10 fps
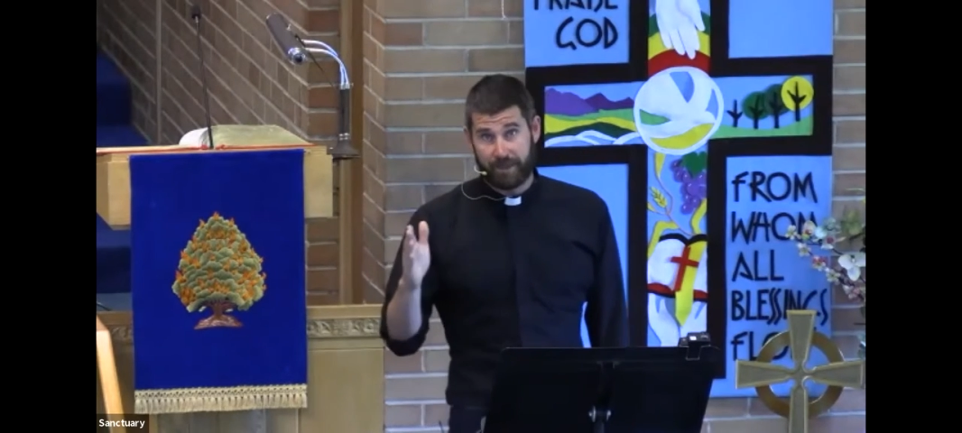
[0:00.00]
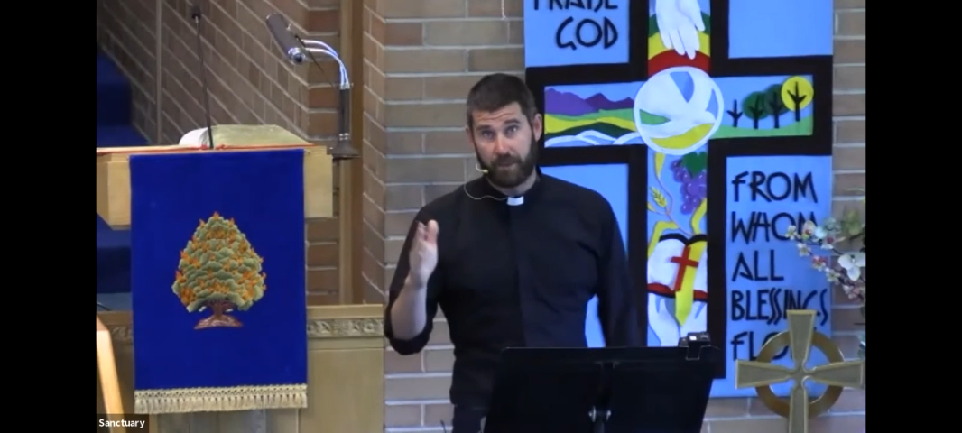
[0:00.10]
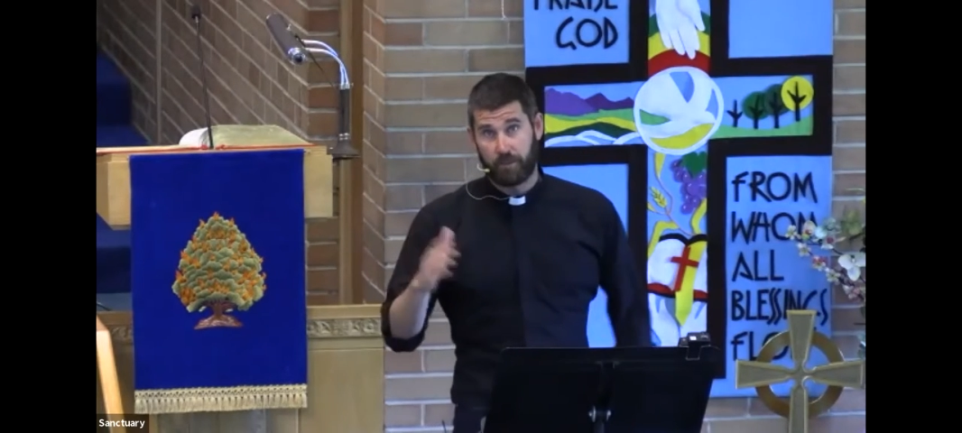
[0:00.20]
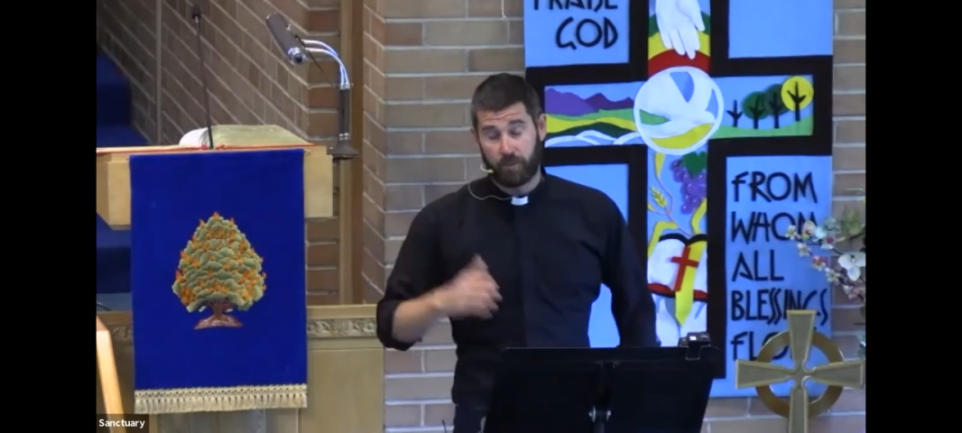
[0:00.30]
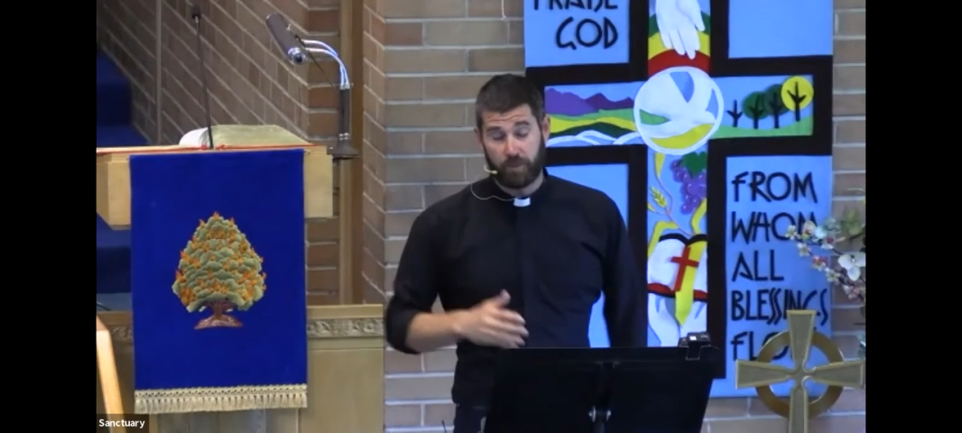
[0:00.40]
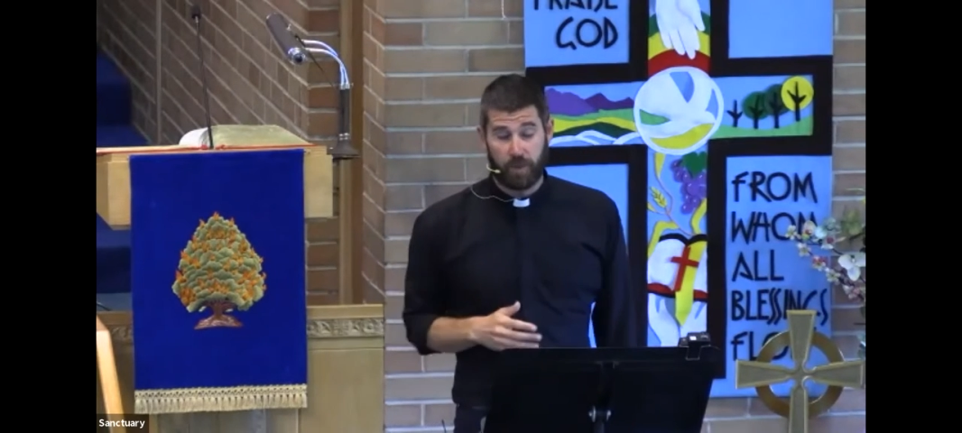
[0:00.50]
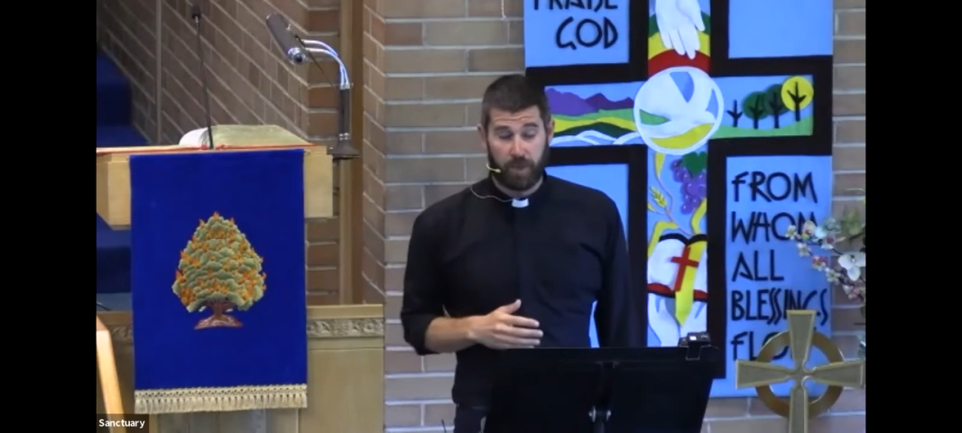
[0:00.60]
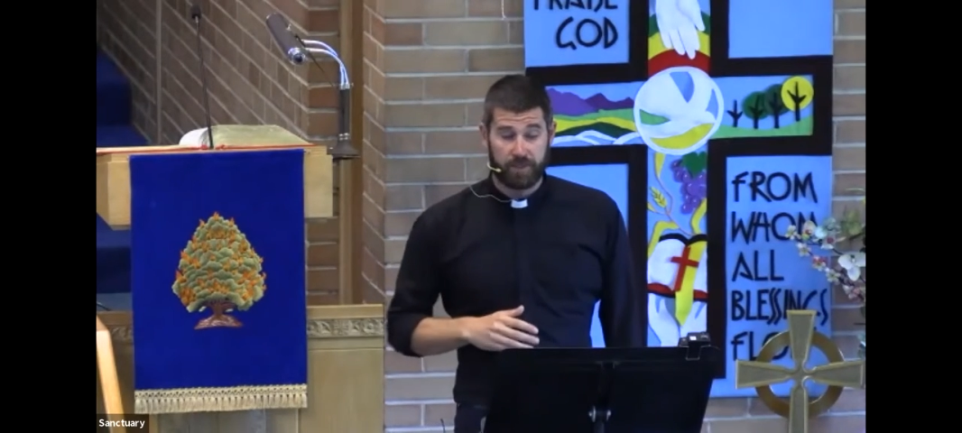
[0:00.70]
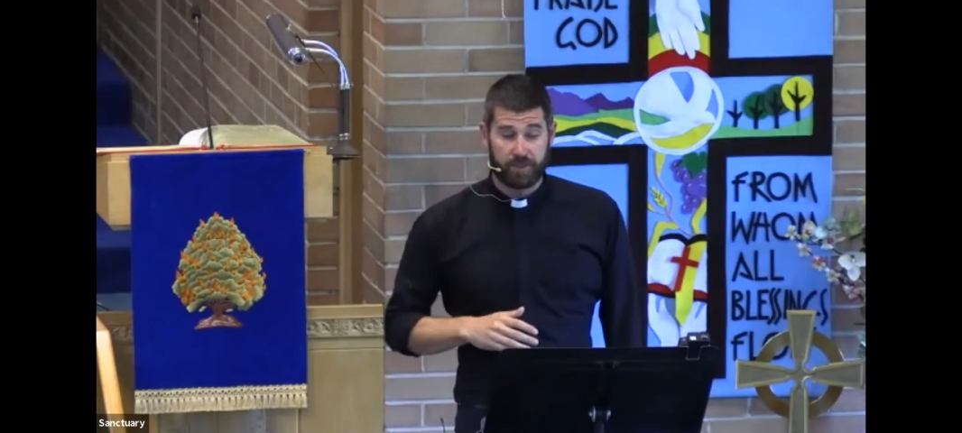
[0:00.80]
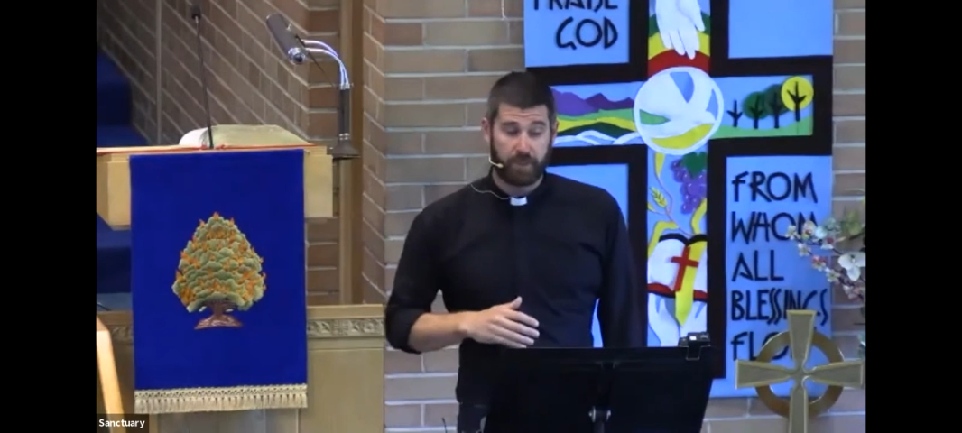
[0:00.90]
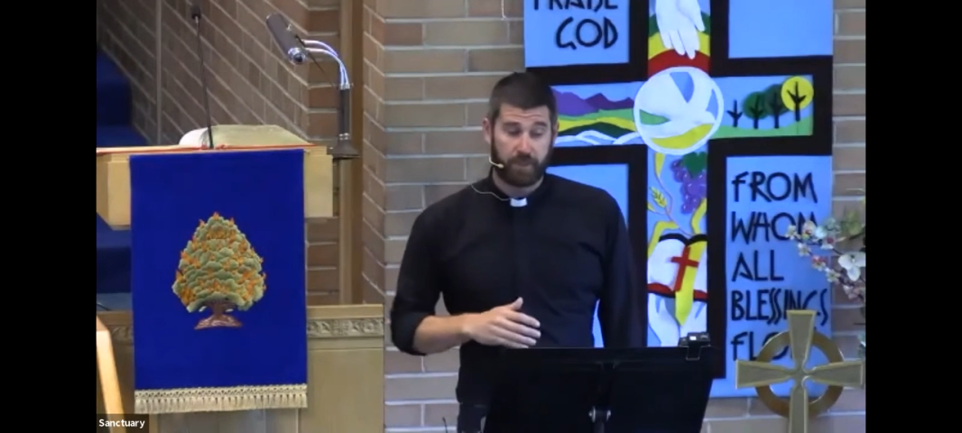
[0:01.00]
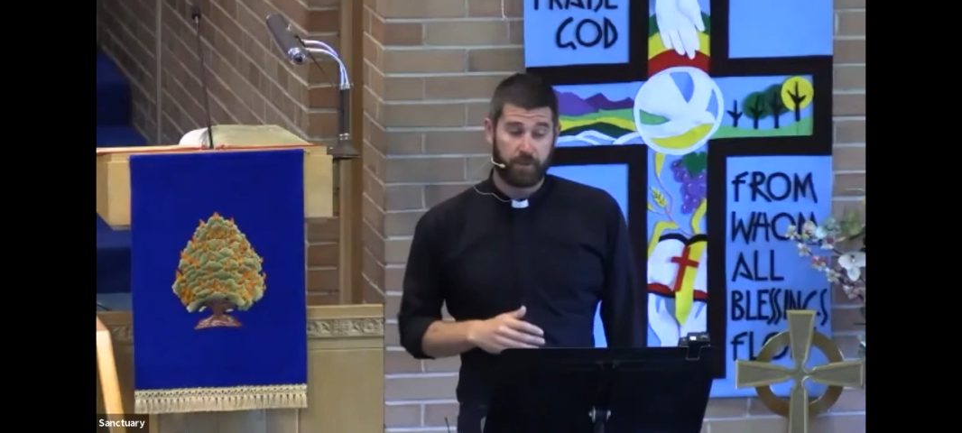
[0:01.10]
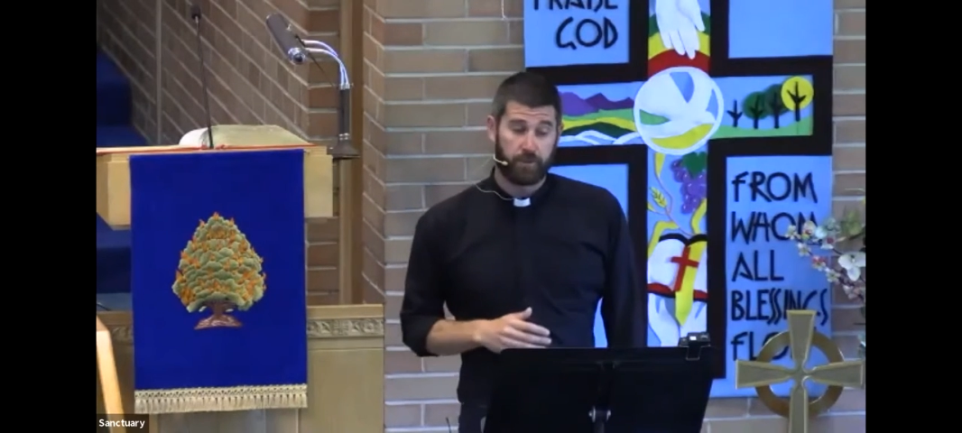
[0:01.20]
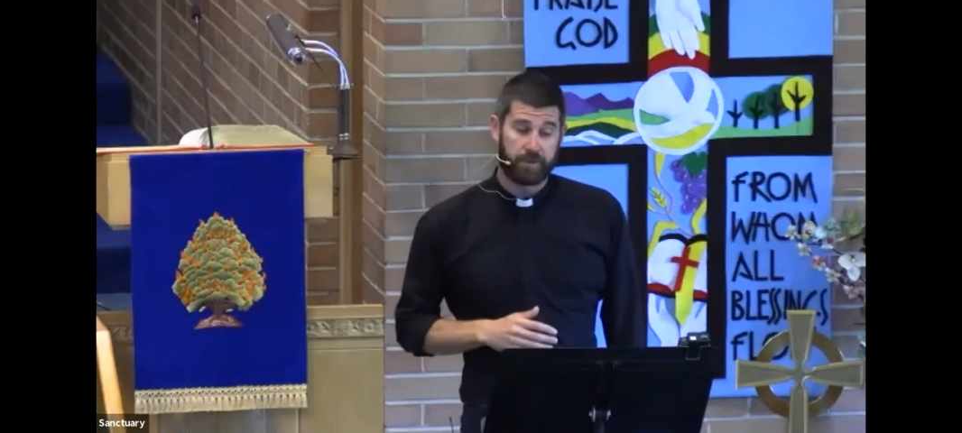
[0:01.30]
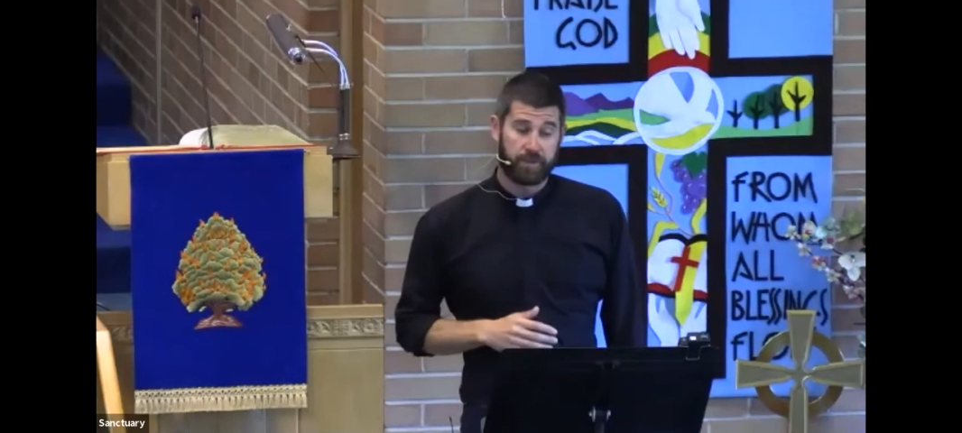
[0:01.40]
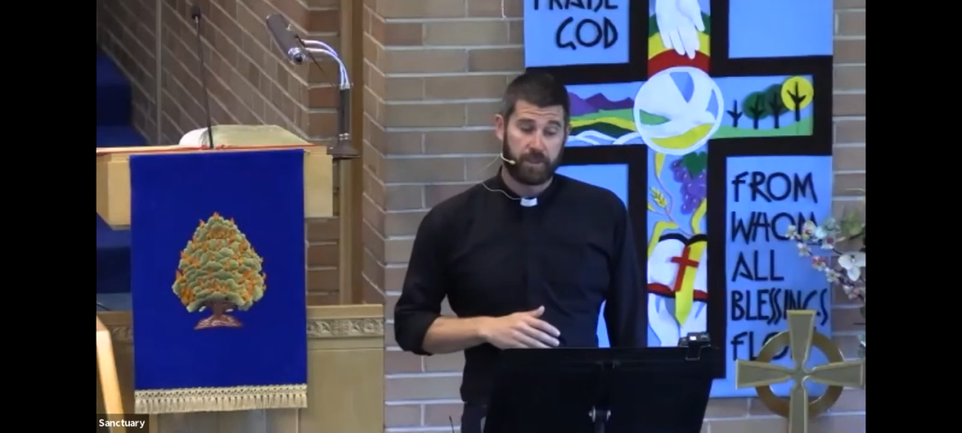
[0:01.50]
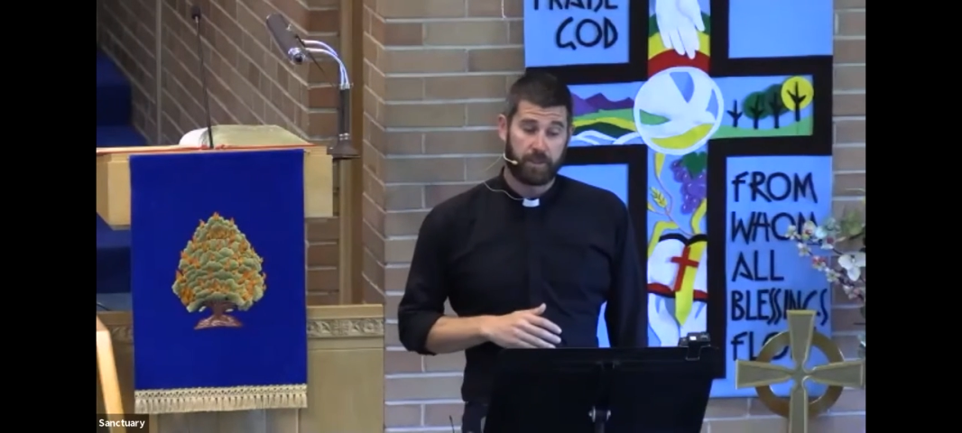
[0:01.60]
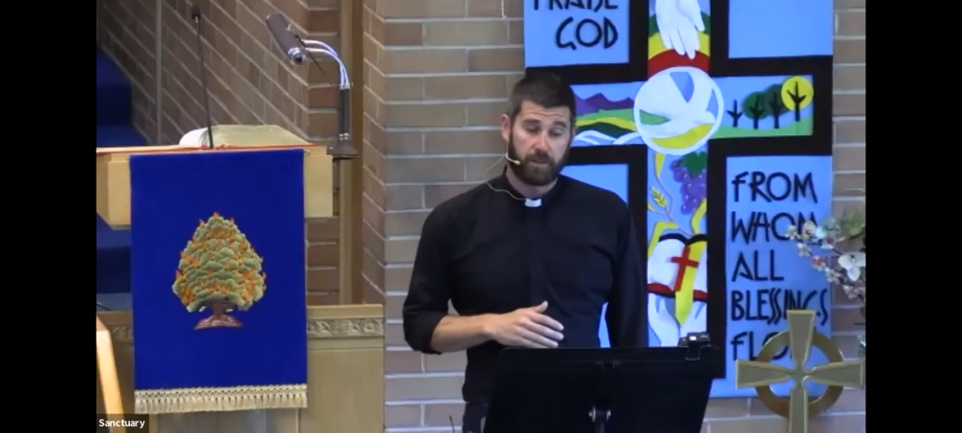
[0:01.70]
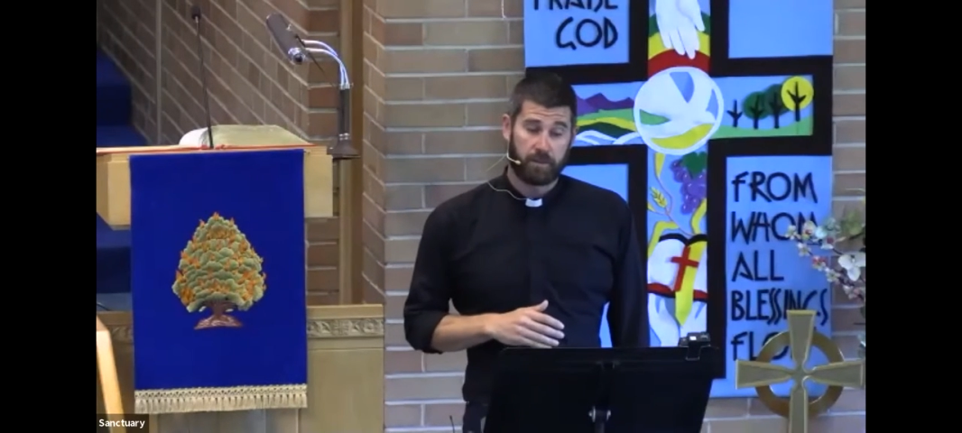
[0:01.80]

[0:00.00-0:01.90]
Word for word: think worth pausing and noticing